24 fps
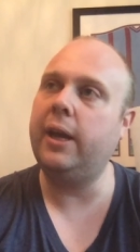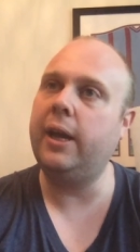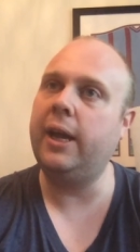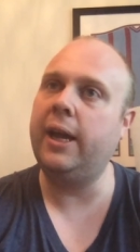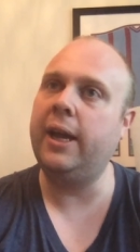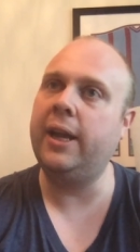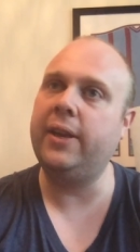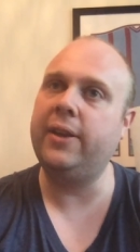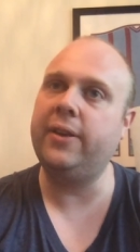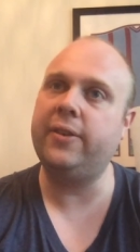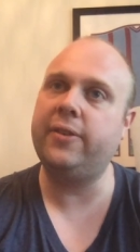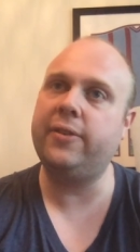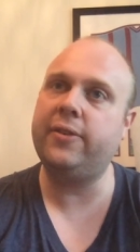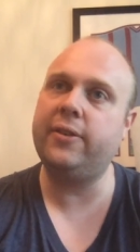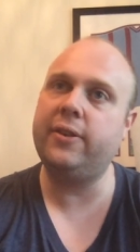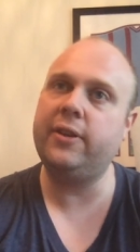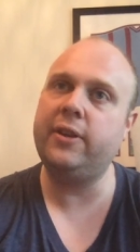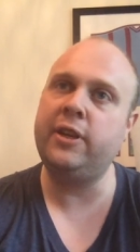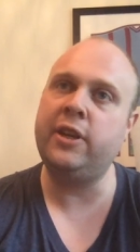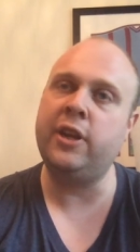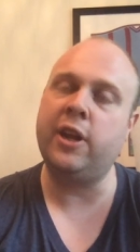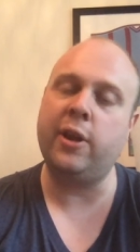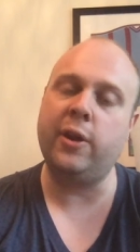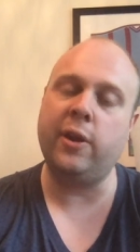and
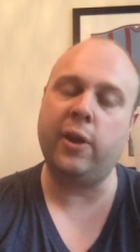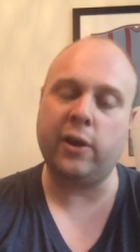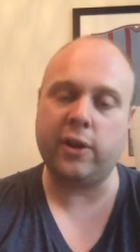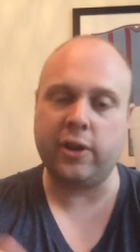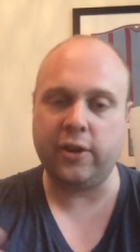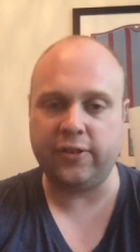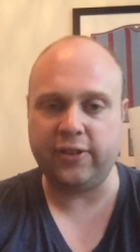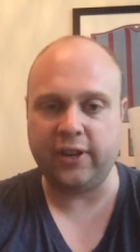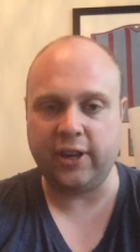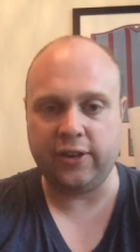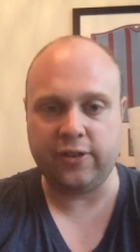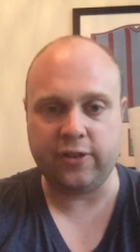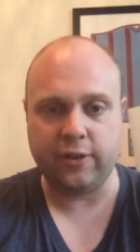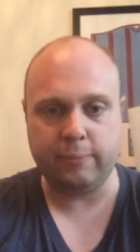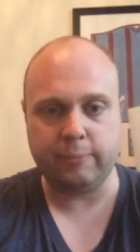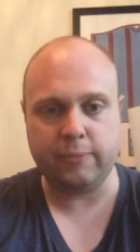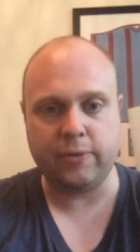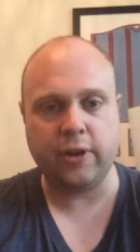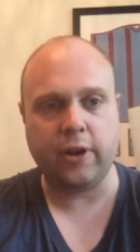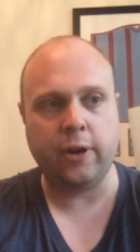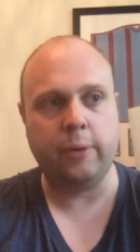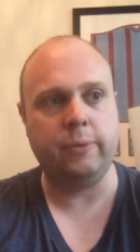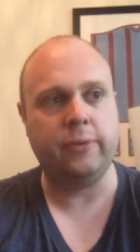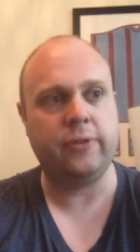you know, like I say,
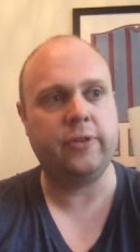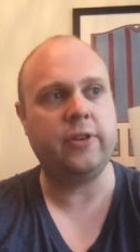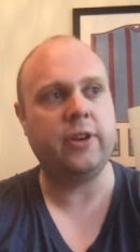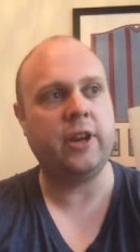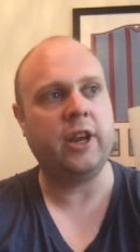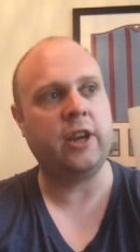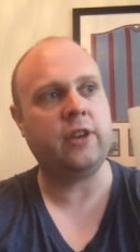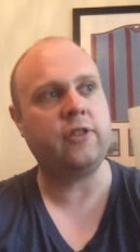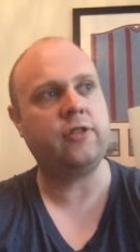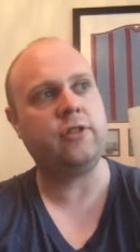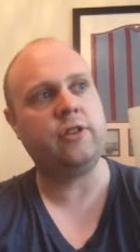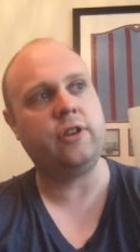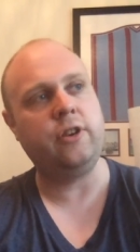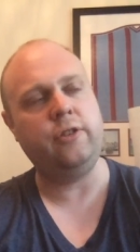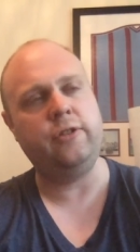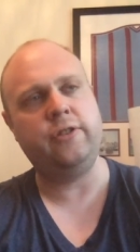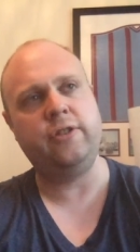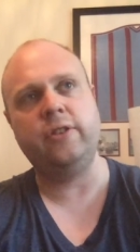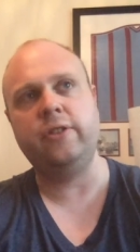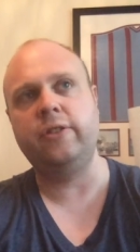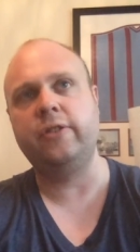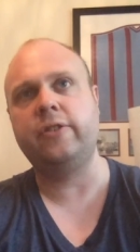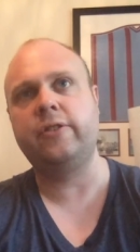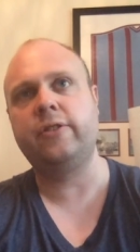sometimes
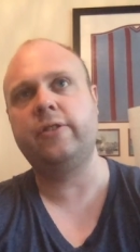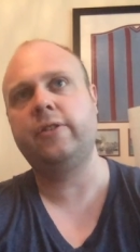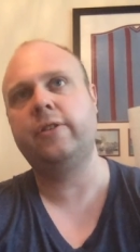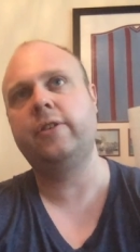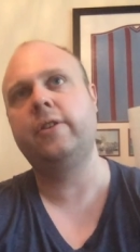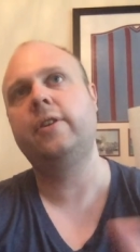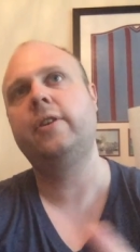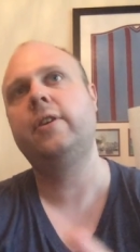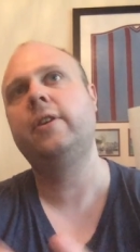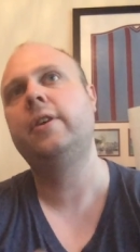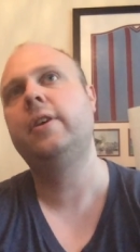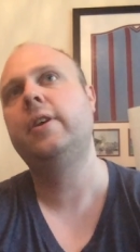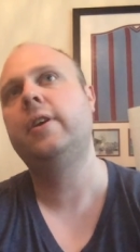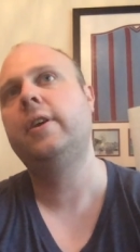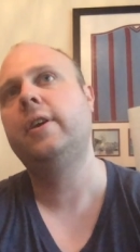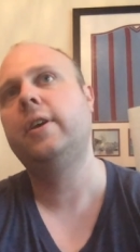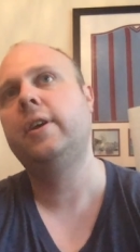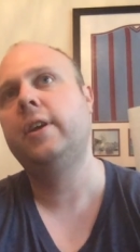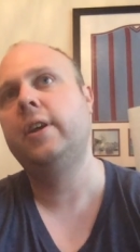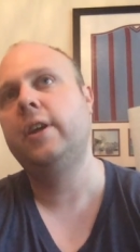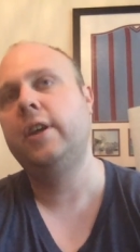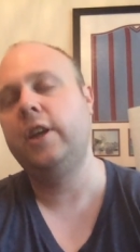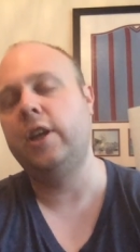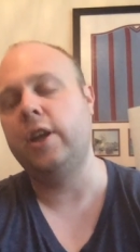excuses
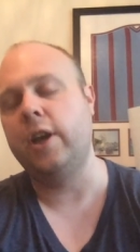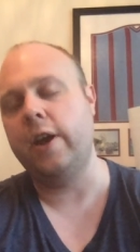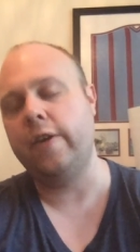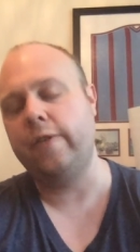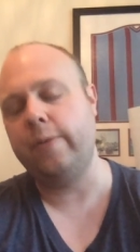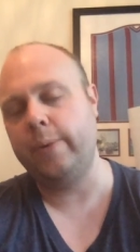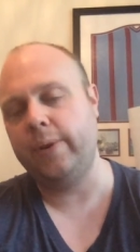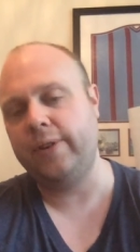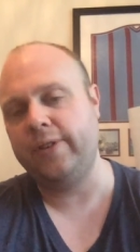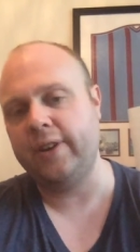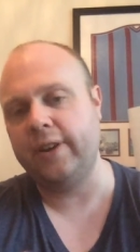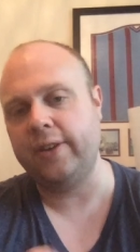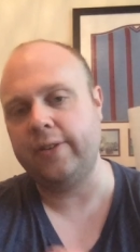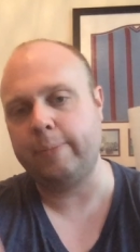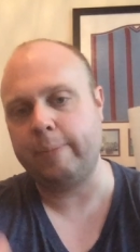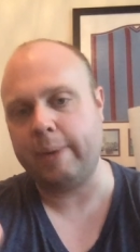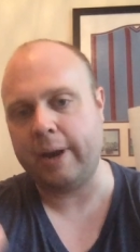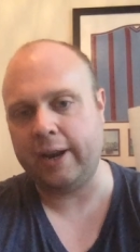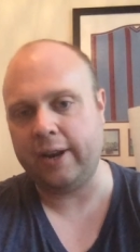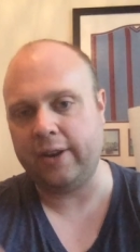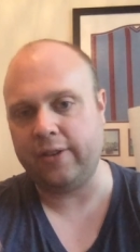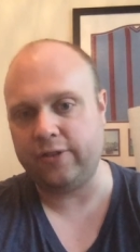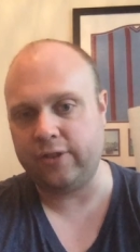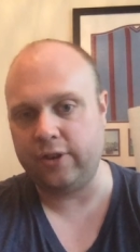you know, everybody says
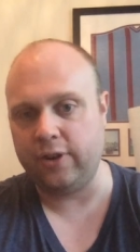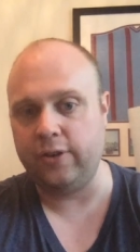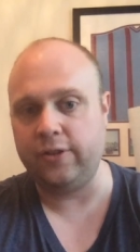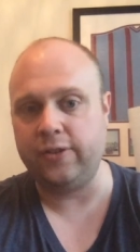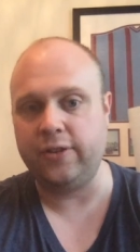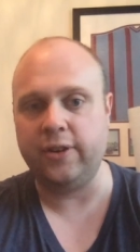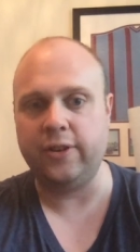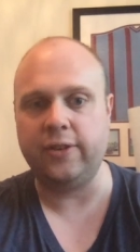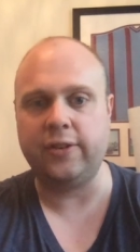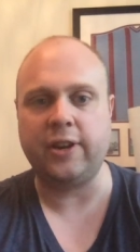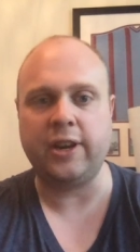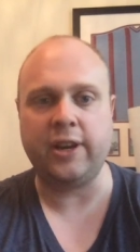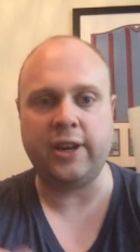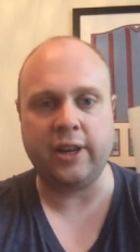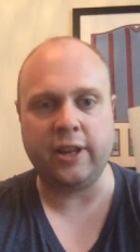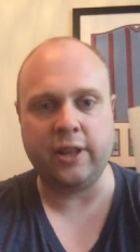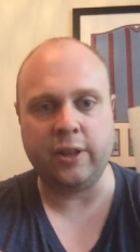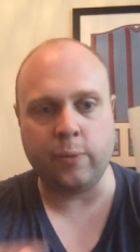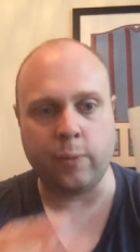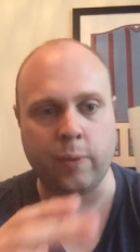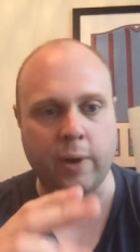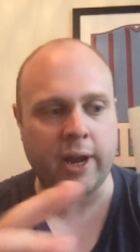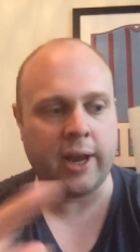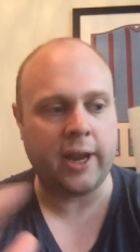bad excuses getting in
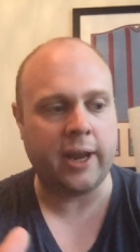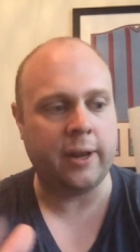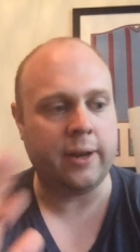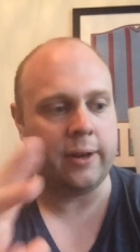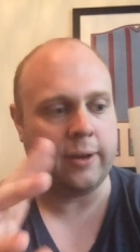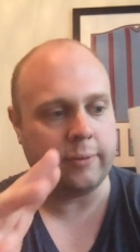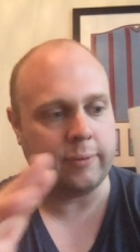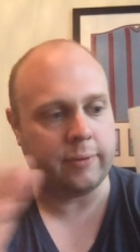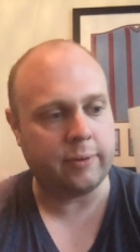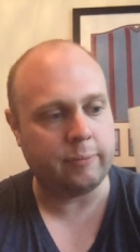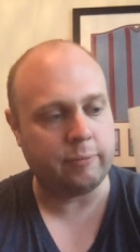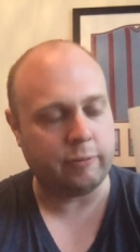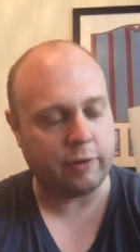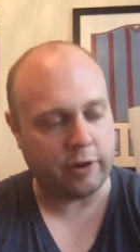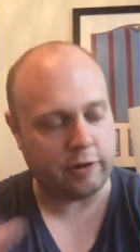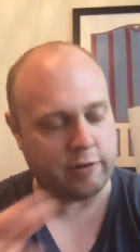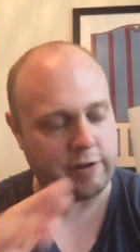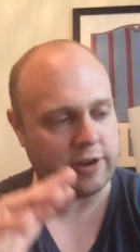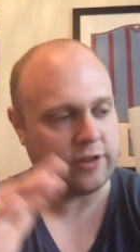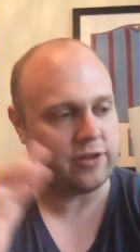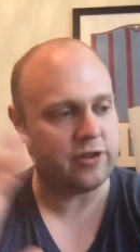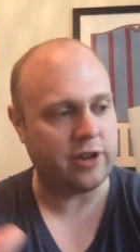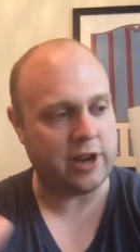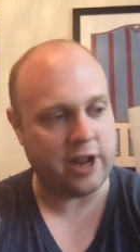the way and
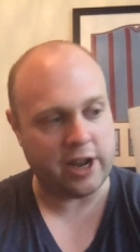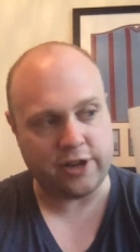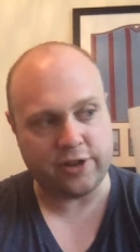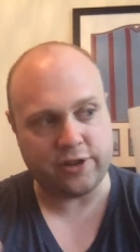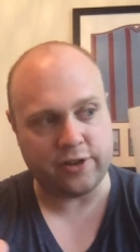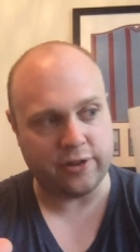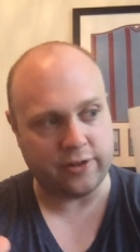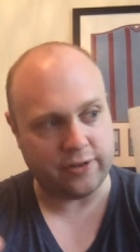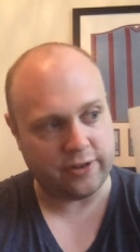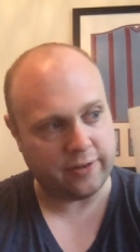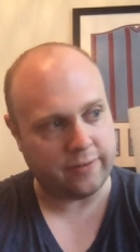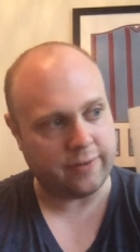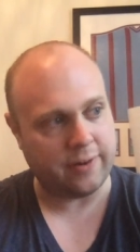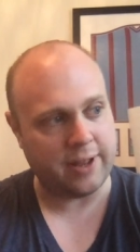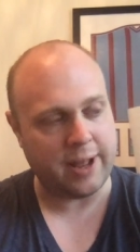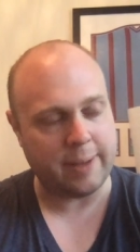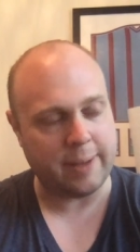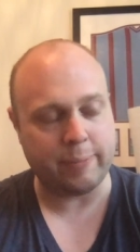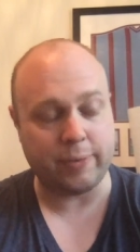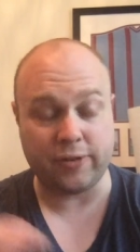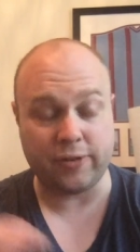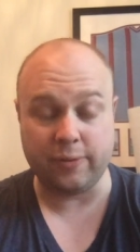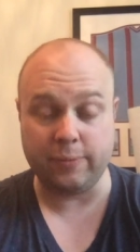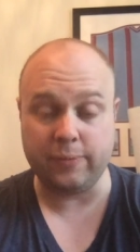procrastination and stuff like
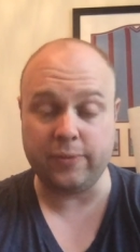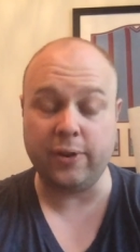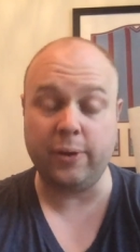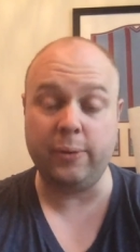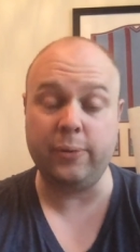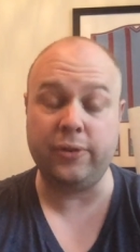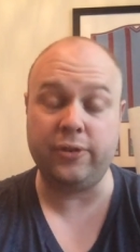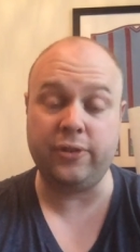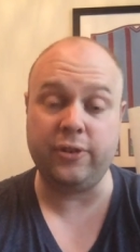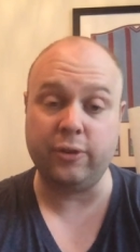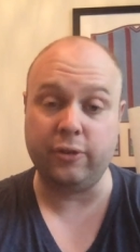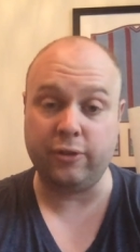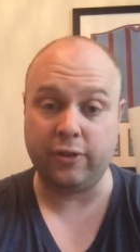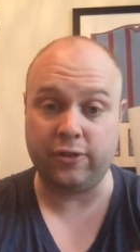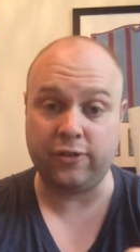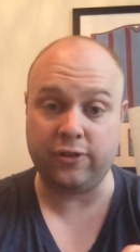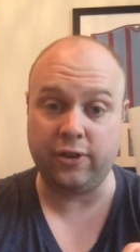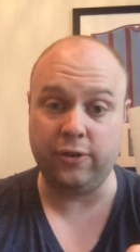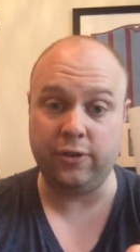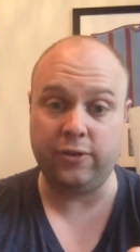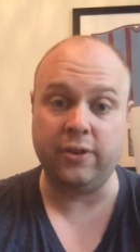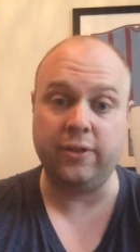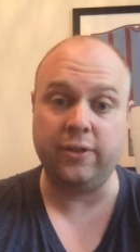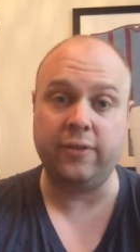that, but sometimes your
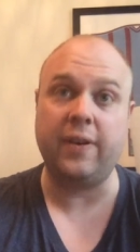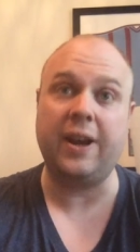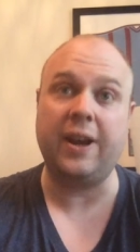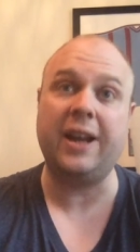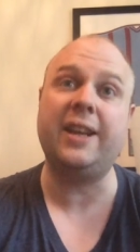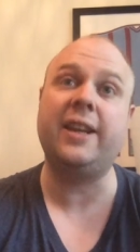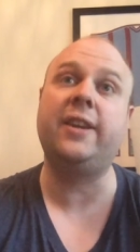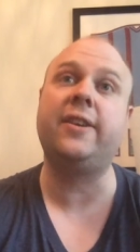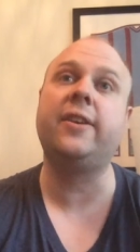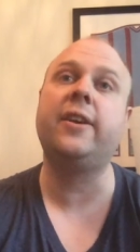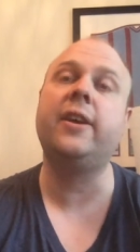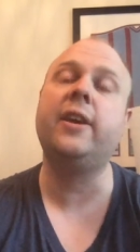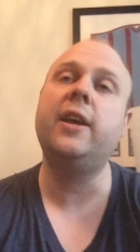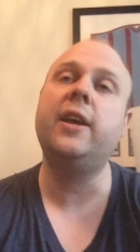excuse is valid.